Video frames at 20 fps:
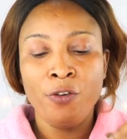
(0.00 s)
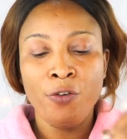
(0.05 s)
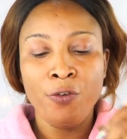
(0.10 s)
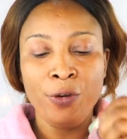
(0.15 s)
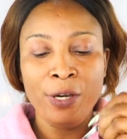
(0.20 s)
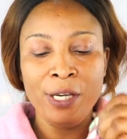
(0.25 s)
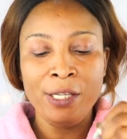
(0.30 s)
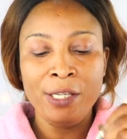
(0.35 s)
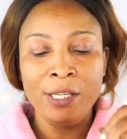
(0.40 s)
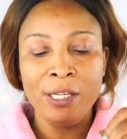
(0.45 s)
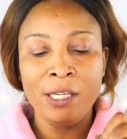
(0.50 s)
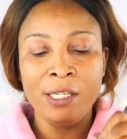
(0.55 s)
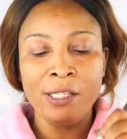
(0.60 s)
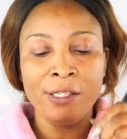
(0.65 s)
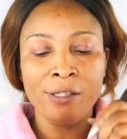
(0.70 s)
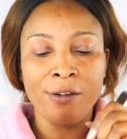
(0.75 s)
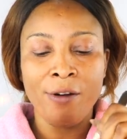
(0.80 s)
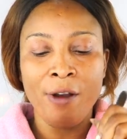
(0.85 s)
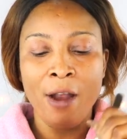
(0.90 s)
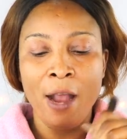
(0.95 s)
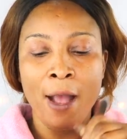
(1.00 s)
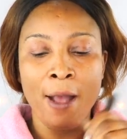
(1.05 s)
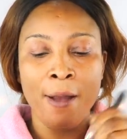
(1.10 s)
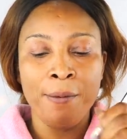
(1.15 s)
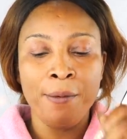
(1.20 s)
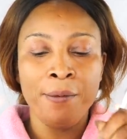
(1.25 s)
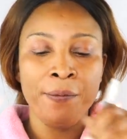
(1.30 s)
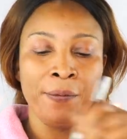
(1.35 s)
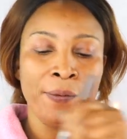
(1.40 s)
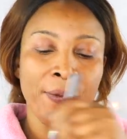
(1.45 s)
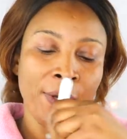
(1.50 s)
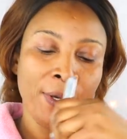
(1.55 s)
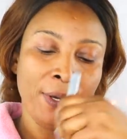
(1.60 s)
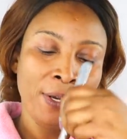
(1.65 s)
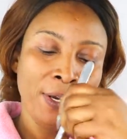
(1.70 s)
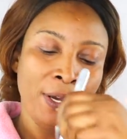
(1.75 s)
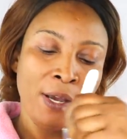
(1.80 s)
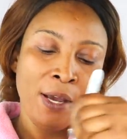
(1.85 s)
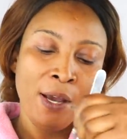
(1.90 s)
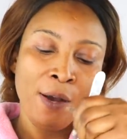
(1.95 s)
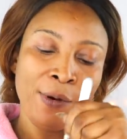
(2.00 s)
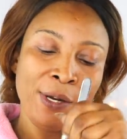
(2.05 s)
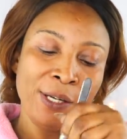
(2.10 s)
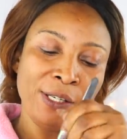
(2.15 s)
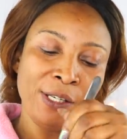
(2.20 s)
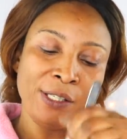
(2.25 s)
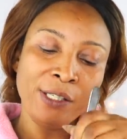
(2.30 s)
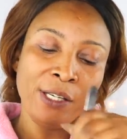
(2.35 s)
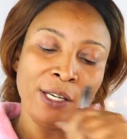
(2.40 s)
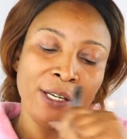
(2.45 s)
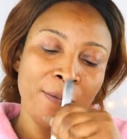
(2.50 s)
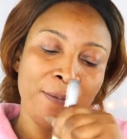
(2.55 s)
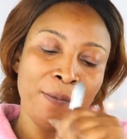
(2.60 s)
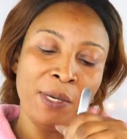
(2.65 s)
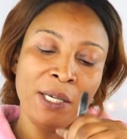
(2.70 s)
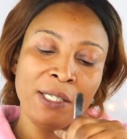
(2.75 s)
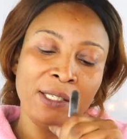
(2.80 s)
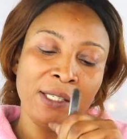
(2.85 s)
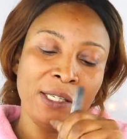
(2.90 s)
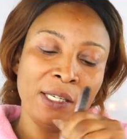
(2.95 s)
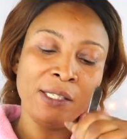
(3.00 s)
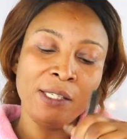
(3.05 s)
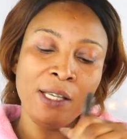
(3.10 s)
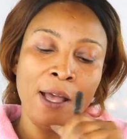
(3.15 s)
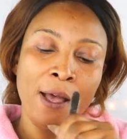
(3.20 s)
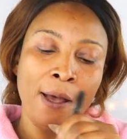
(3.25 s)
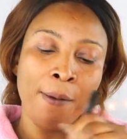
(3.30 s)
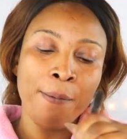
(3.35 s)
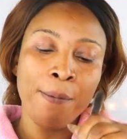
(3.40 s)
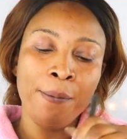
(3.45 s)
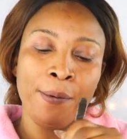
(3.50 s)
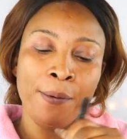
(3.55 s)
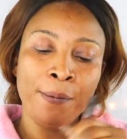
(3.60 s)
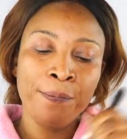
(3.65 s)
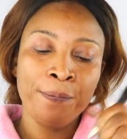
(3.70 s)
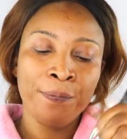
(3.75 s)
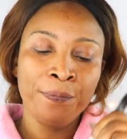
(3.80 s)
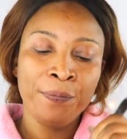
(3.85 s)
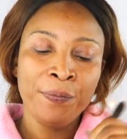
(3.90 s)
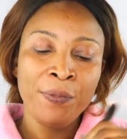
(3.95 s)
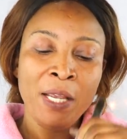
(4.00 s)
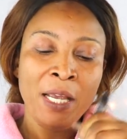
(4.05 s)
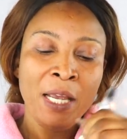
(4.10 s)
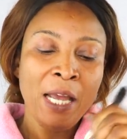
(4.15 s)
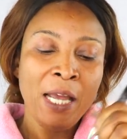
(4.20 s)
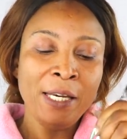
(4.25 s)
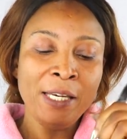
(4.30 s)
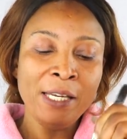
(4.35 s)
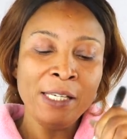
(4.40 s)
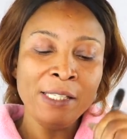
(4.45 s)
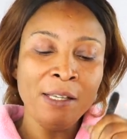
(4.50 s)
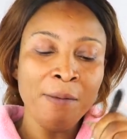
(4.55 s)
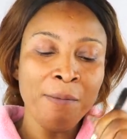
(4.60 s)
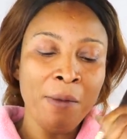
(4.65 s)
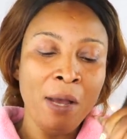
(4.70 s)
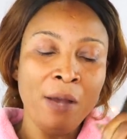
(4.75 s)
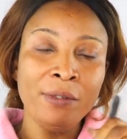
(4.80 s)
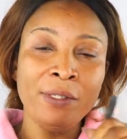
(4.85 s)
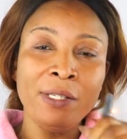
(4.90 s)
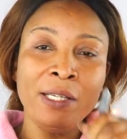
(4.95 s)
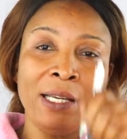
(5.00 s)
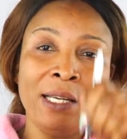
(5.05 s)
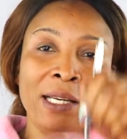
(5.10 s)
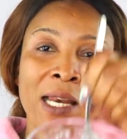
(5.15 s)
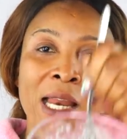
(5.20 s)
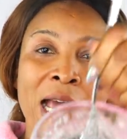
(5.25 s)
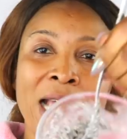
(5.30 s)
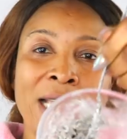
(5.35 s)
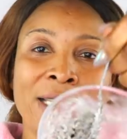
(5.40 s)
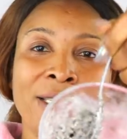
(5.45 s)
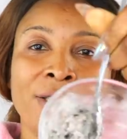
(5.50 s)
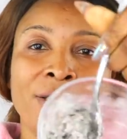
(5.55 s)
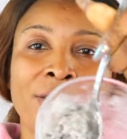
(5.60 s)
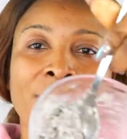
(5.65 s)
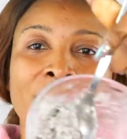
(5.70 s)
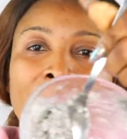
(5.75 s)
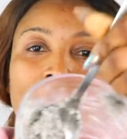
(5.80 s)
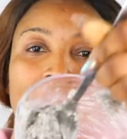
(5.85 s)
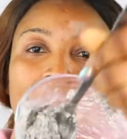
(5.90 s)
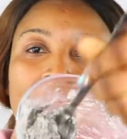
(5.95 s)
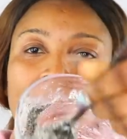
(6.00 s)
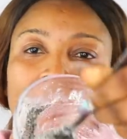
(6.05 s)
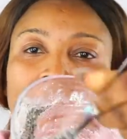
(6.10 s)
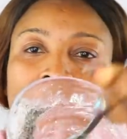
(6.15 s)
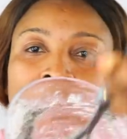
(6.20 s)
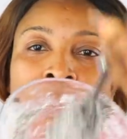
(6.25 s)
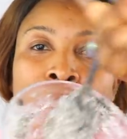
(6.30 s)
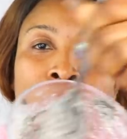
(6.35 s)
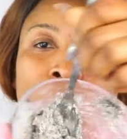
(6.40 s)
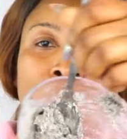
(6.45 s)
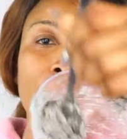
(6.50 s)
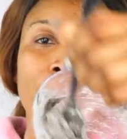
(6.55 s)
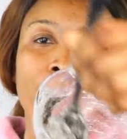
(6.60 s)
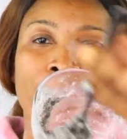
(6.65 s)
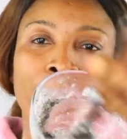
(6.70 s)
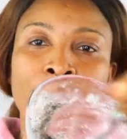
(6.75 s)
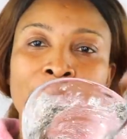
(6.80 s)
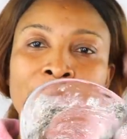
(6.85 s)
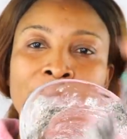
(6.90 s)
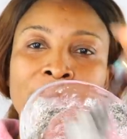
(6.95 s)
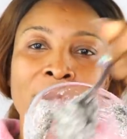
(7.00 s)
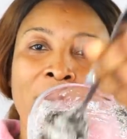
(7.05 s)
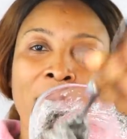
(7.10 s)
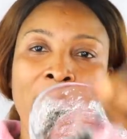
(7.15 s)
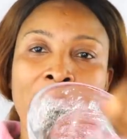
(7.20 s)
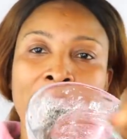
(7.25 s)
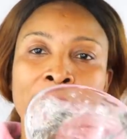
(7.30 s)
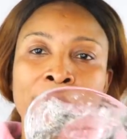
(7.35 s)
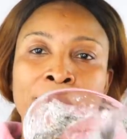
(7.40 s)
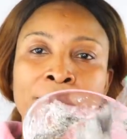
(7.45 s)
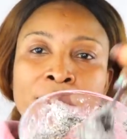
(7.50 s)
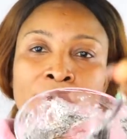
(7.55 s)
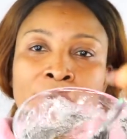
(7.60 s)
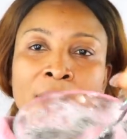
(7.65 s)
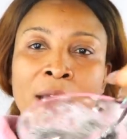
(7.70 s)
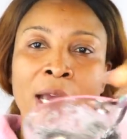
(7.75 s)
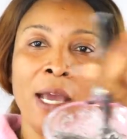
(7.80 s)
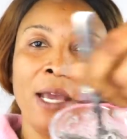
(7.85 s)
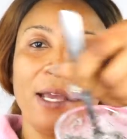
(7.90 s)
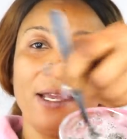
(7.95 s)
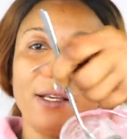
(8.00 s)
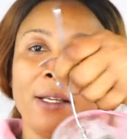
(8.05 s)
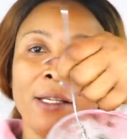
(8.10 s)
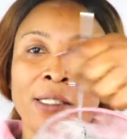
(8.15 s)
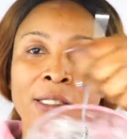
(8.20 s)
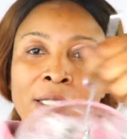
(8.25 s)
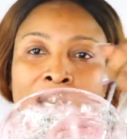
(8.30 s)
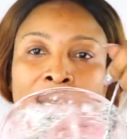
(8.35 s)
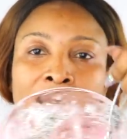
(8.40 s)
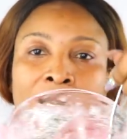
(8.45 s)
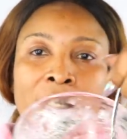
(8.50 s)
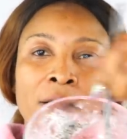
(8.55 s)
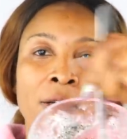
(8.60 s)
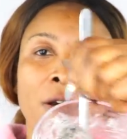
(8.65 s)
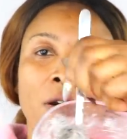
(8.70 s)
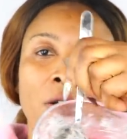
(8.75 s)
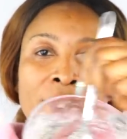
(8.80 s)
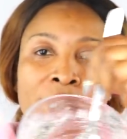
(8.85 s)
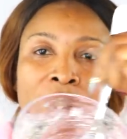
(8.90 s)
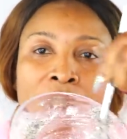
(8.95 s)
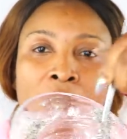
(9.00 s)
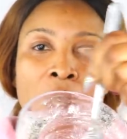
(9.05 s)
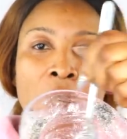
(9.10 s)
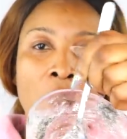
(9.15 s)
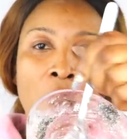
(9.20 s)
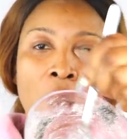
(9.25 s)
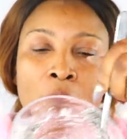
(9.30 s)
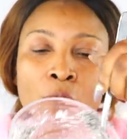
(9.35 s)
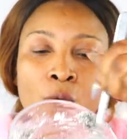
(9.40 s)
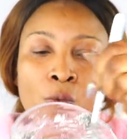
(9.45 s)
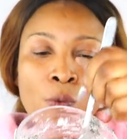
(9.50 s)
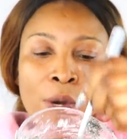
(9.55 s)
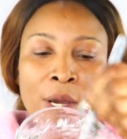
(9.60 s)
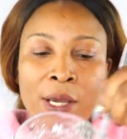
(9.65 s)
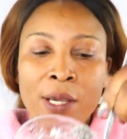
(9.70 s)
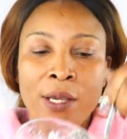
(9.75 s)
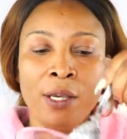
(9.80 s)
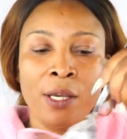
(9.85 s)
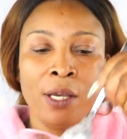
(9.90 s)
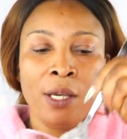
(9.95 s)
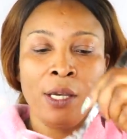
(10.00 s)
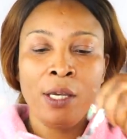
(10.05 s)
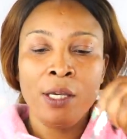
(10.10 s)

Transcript: green tea scrub. And we're just gonna mix this up, and this amount can last you about 3 to 4 times, okay? Because a little goes a long way.